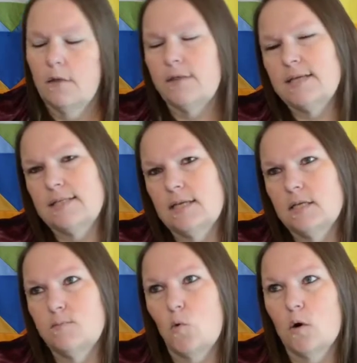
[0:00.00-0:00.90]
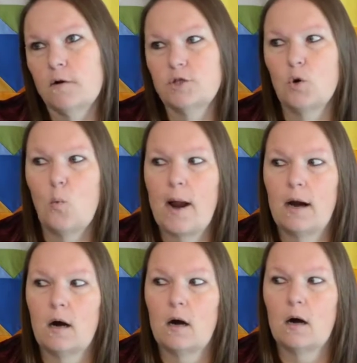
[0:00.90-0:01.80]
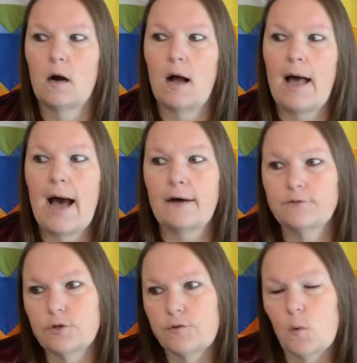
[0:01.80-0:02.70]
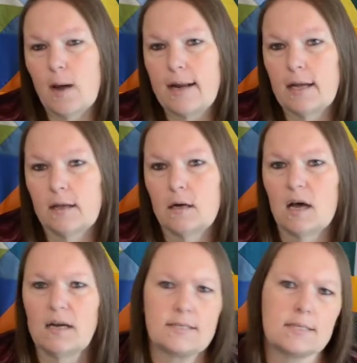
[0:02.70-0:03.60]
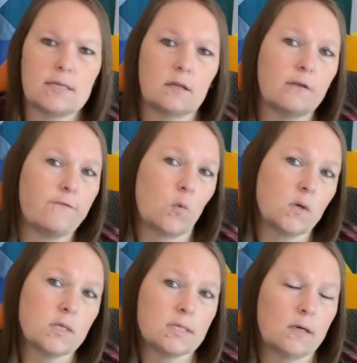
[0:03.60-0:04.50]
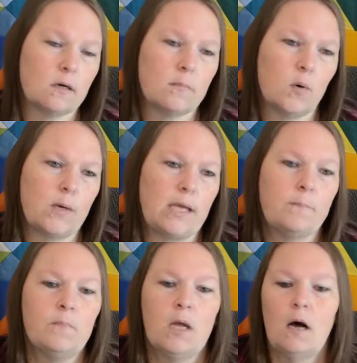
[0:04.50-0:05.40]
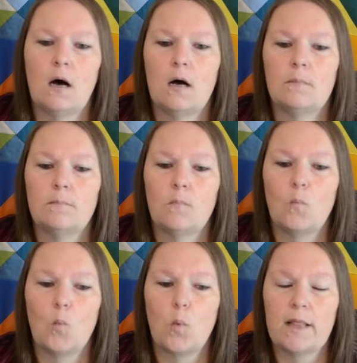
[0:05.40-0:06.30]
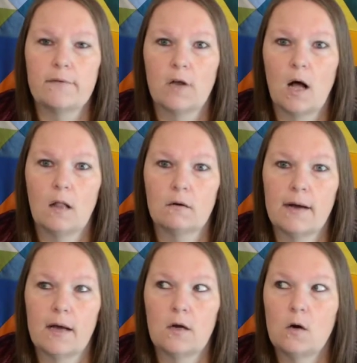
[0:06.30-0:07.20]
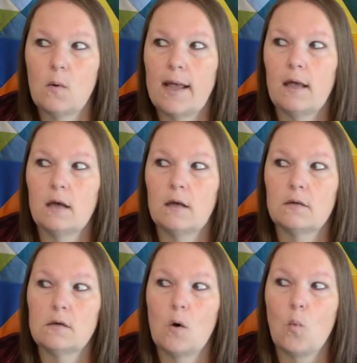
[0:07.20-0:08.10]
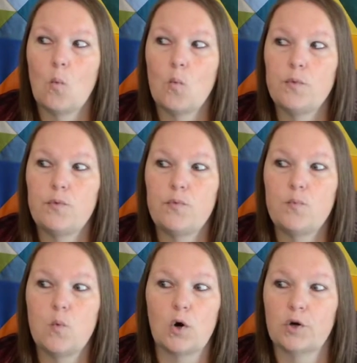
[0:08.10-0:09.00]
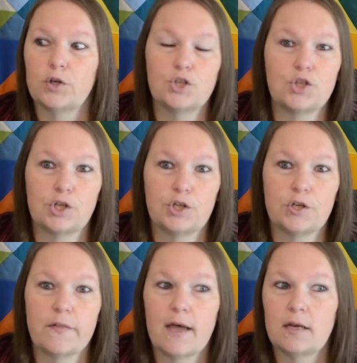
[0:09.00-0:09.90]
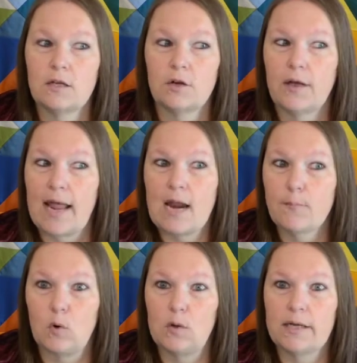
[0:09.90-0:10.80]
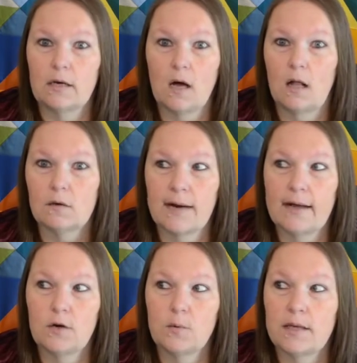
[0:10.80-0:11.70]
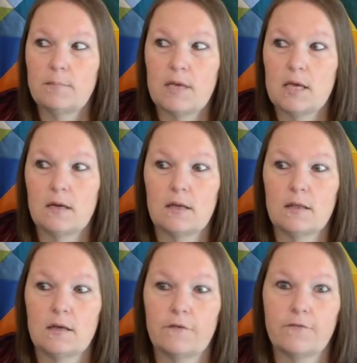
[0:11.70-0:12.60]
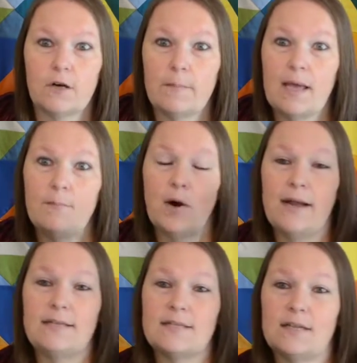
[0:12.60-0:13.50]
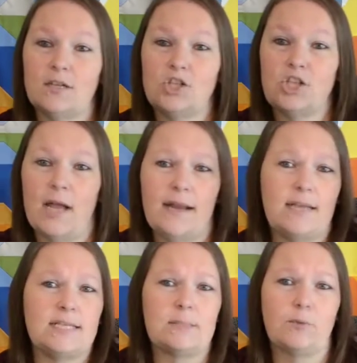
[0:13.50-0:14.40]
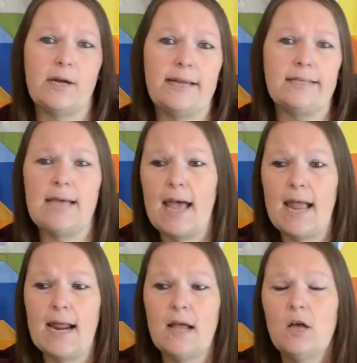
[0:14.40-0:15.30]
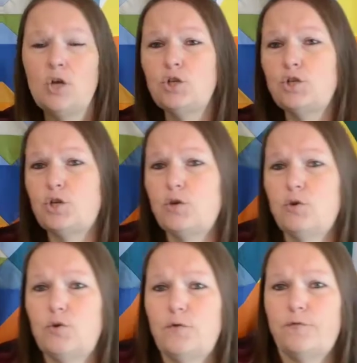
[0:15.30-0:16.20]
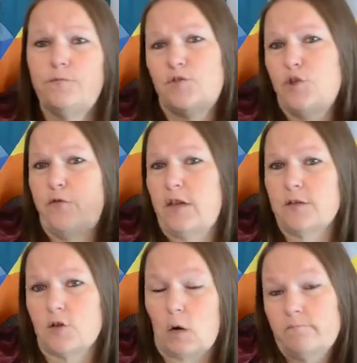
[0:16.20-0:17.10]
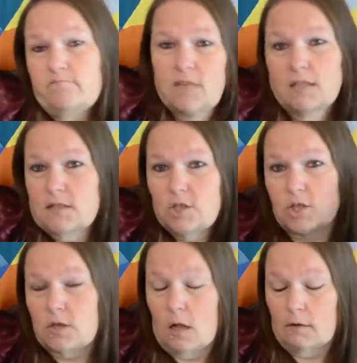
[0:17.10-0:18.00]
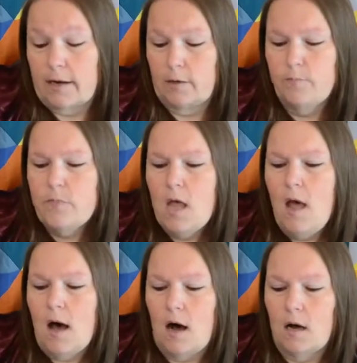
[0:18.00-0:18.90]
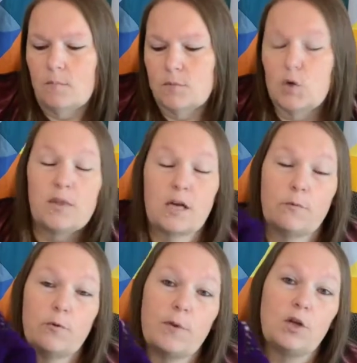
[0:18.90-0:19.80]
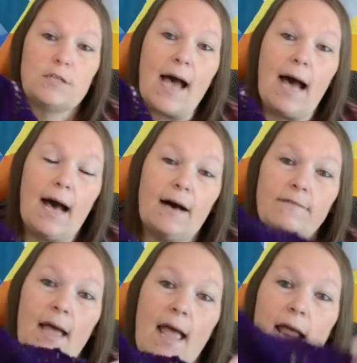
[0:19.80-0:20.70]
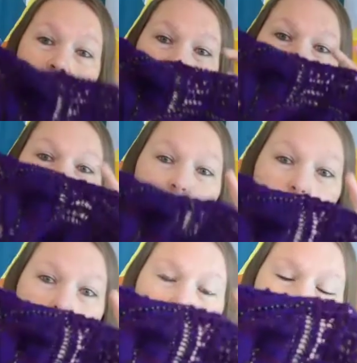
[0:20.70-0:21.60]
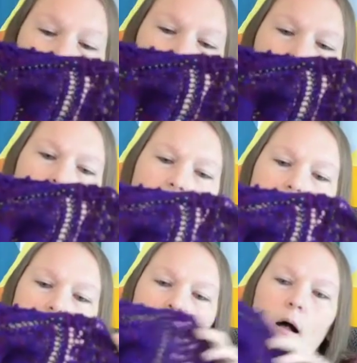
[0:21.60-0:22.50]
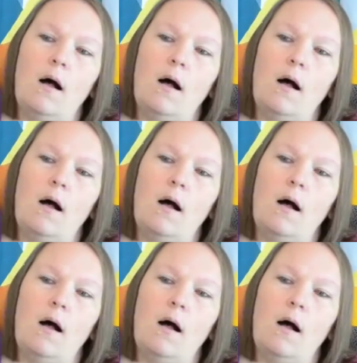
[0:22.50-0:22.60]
This is more to wear after the wedding, not necessarily for the ceremony. We live in Colorado, and we're concerned that April in Colorado can be anything from a bright, sunshiny spring day to 2 feet of snow. That's just Colorado. So we thought it would be good to have a shawl for her to wear